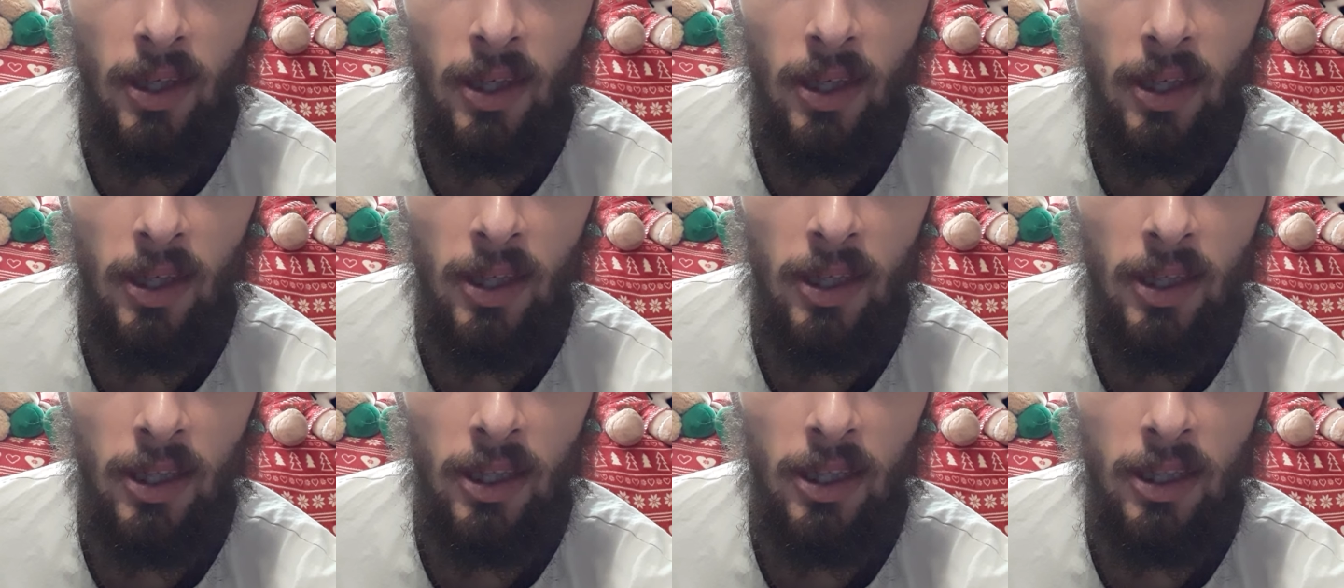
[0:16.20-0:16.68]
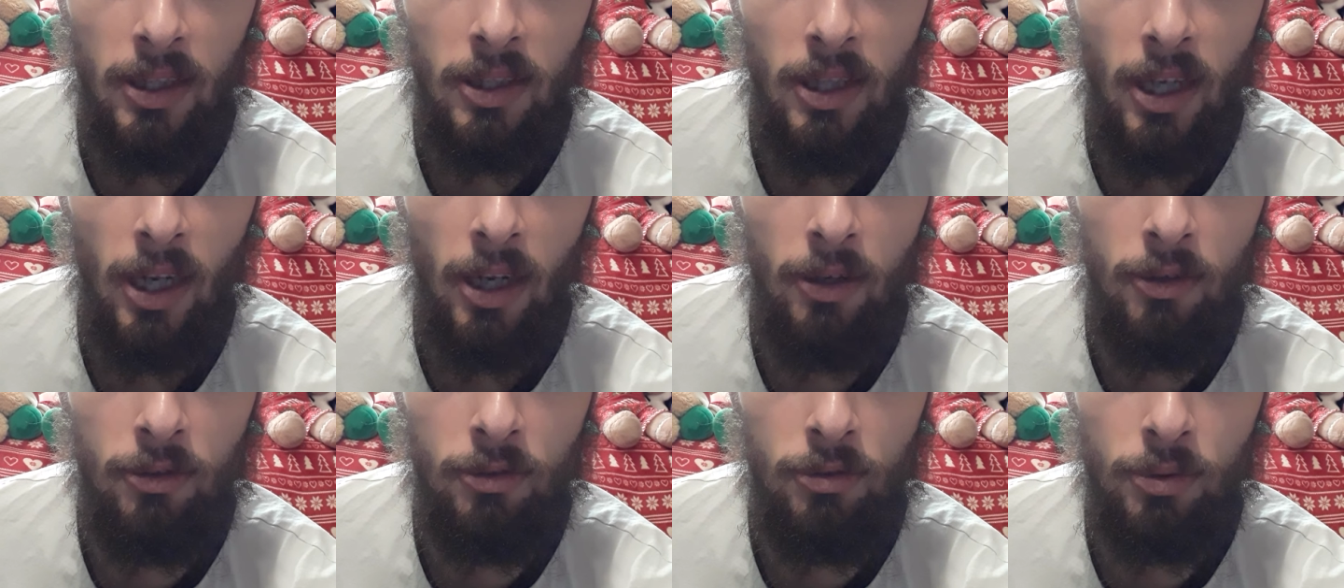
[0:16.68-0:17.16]
Uh,
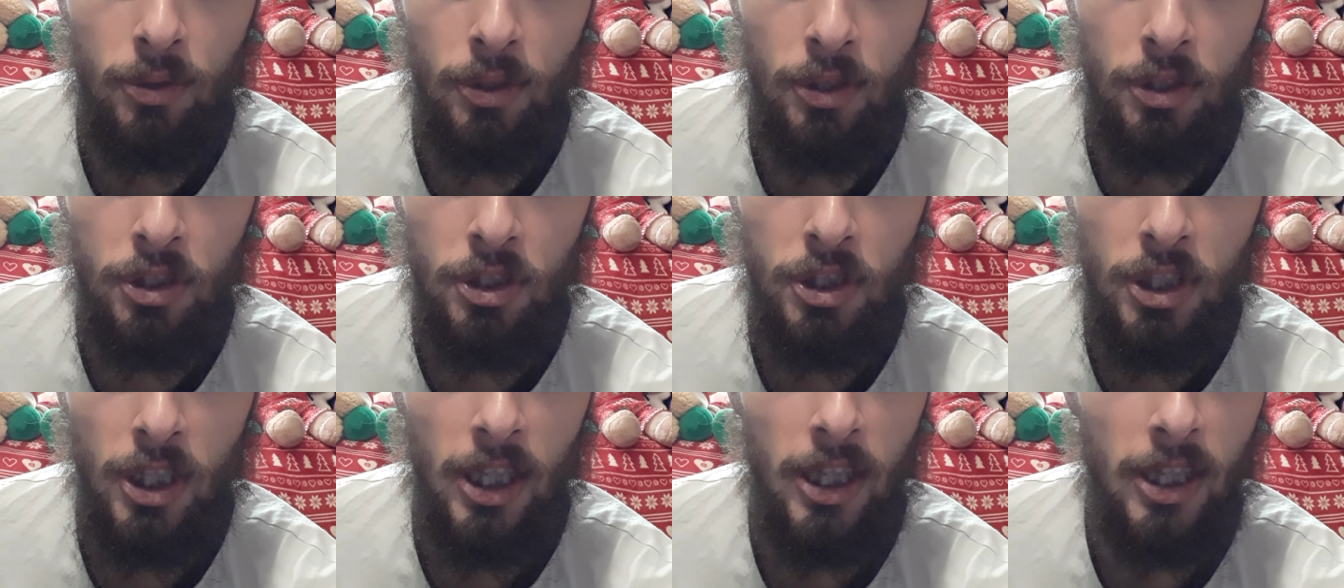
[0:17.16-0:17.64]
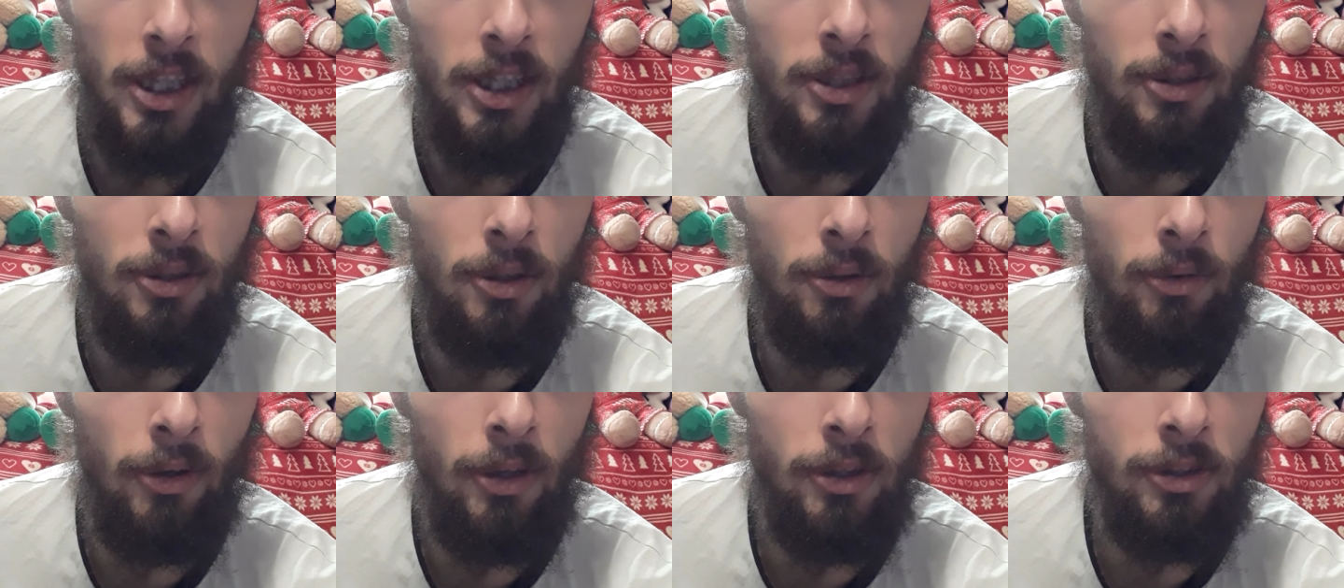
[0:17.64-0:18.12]
going to a
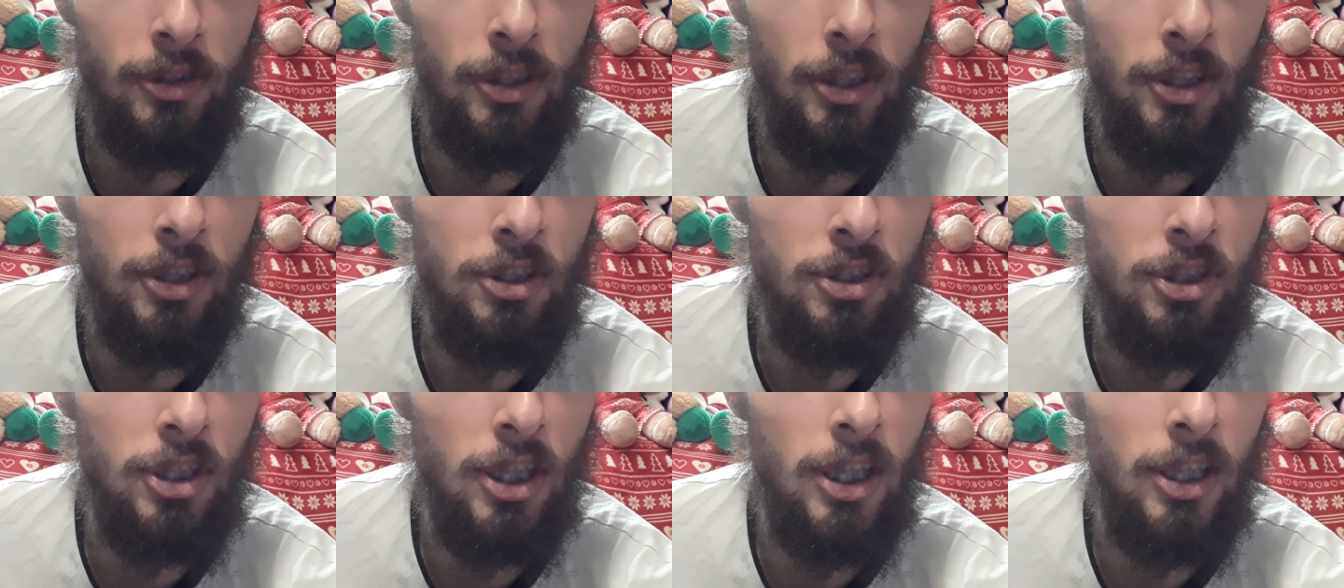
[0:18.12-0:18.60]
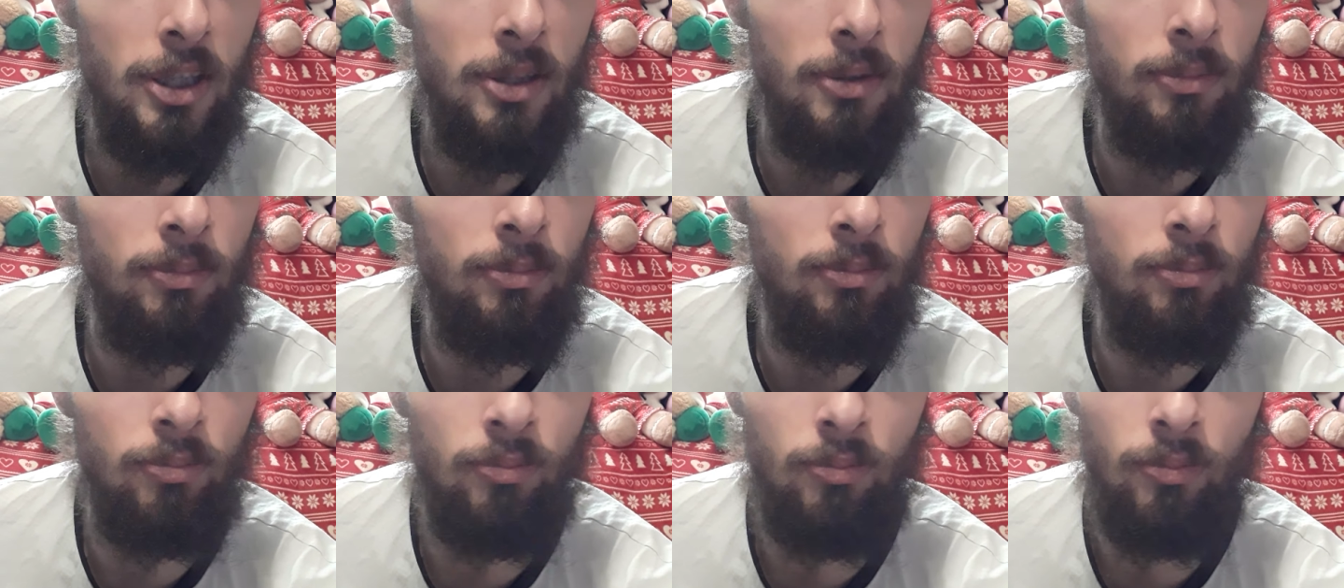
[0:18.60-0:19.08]
show, a wrestling show.
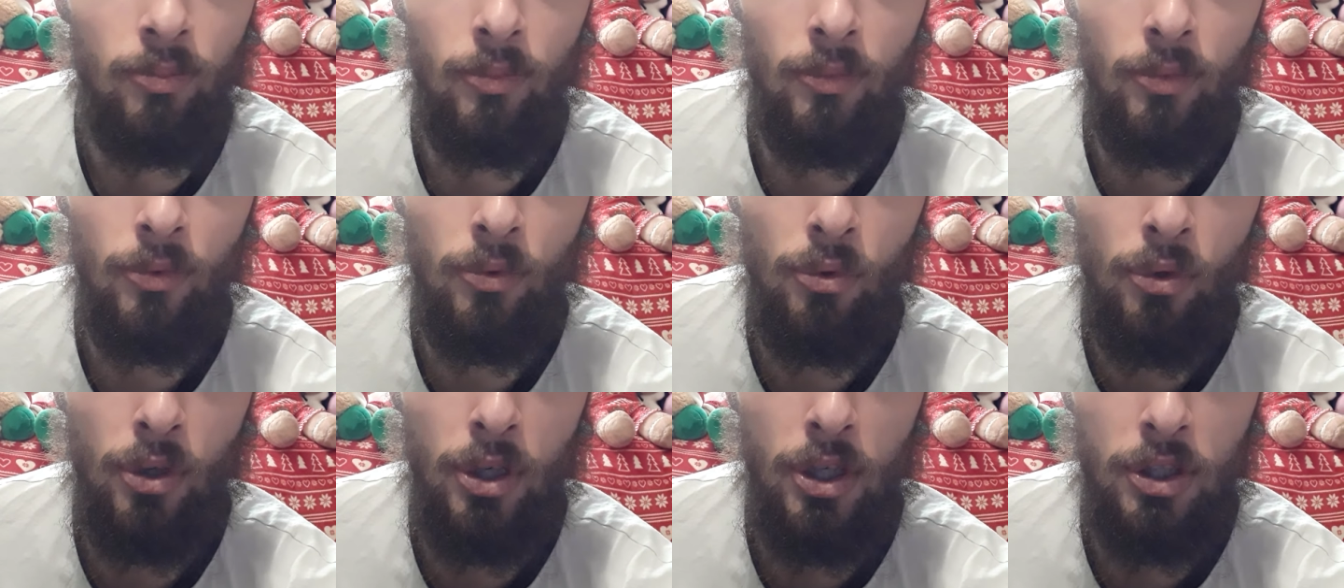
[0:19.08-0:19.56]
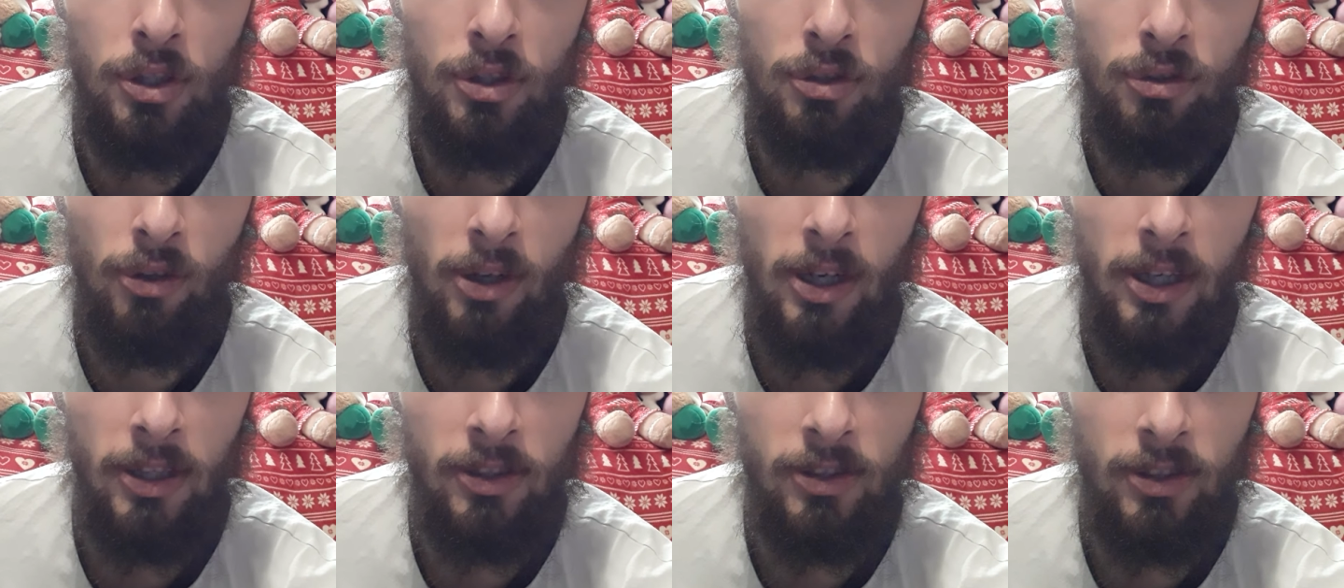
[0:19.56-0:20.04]
Reach
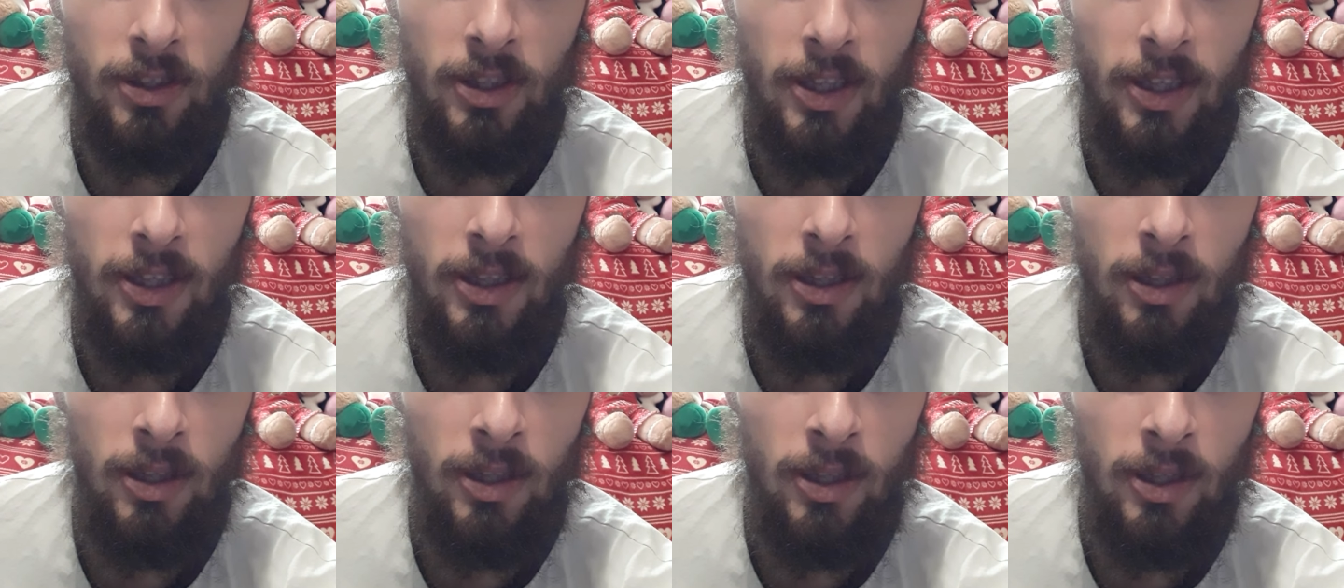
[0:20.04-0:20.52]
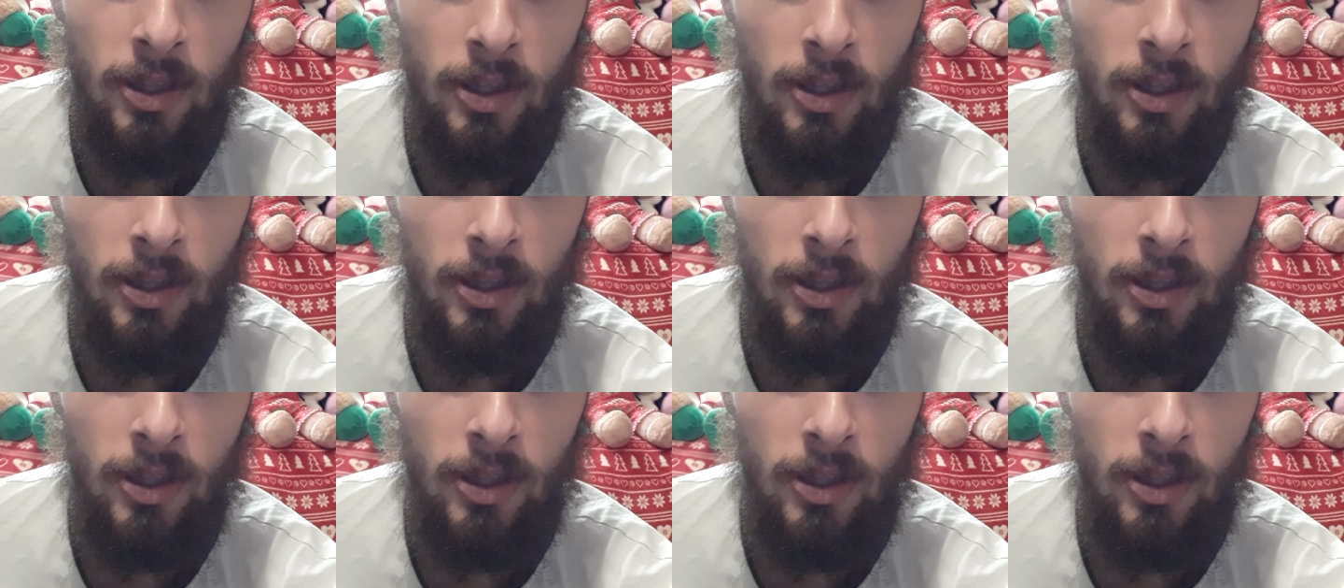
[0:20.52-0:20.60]
Wrestling.